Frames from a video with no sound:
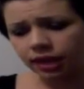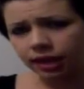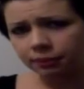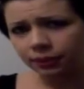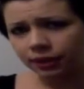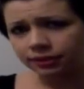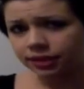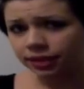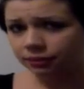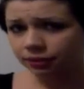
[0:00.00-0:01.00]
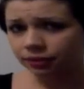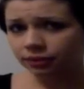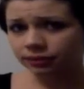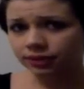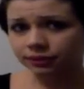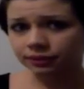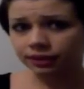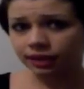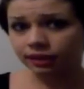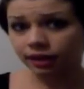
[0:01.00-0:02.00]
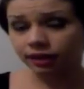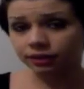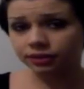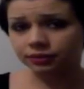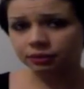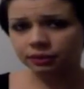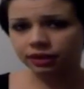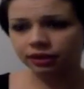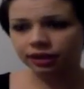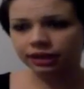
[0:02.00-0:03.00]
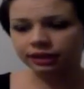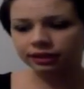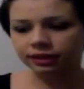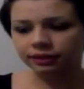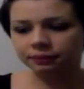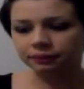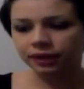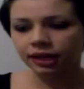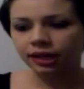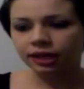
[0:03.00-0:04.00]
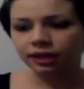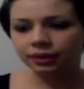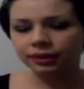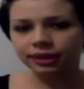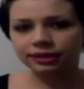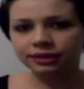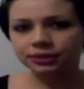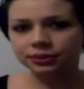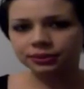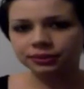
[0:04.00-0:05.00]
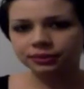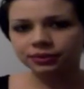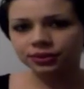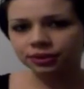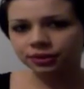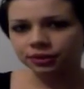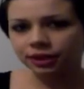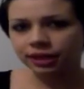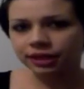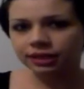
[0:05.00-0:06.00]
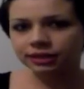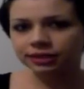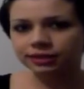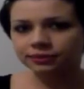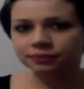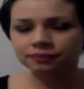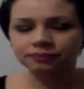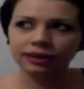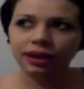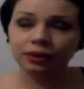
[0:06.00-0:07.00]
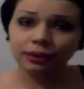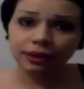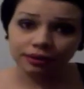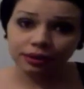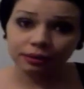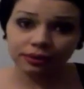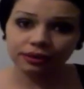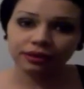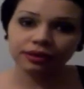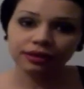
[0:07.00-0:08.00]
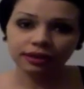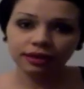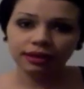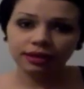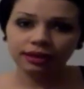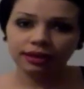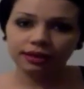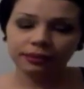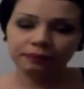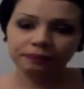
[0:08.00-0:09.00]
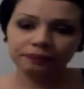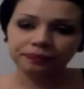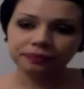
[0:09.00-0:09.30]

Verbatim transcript: I bought several different eyeliners from there and um, I would like to show you guys how well they work. Um,